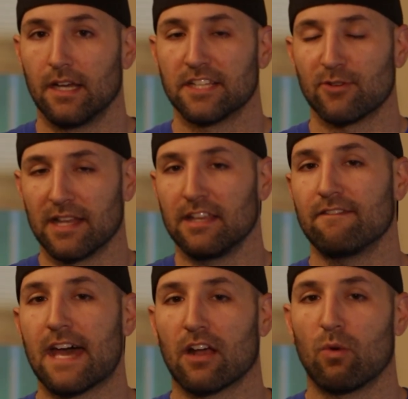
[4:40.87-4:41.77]
So I
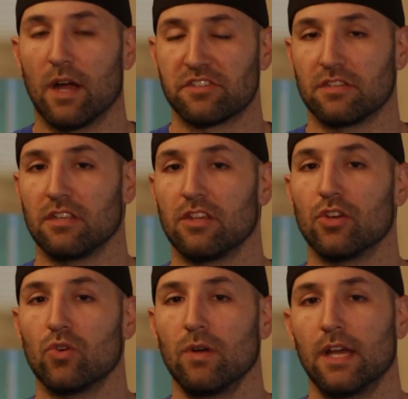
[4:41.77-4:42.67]
leave that question to
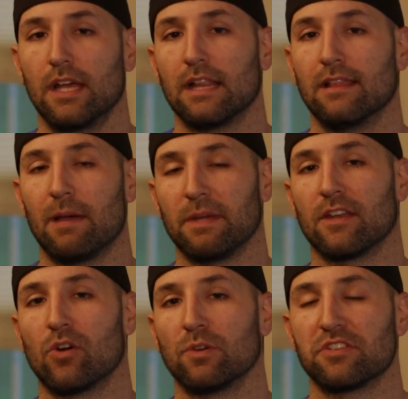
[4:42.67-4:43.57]
you. Let me
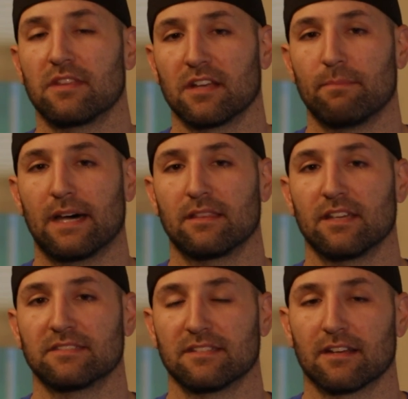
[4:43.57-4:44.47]
know what you think about
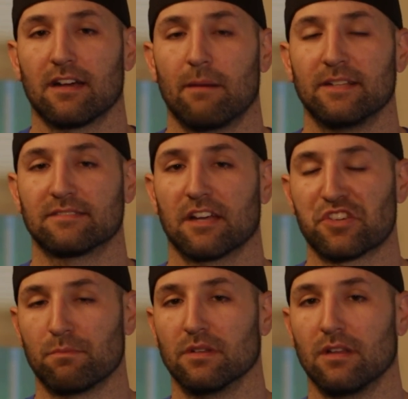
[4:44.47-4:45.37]
this in the comment
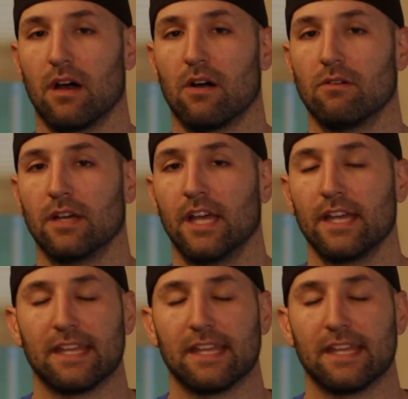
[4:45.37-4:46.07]
section below.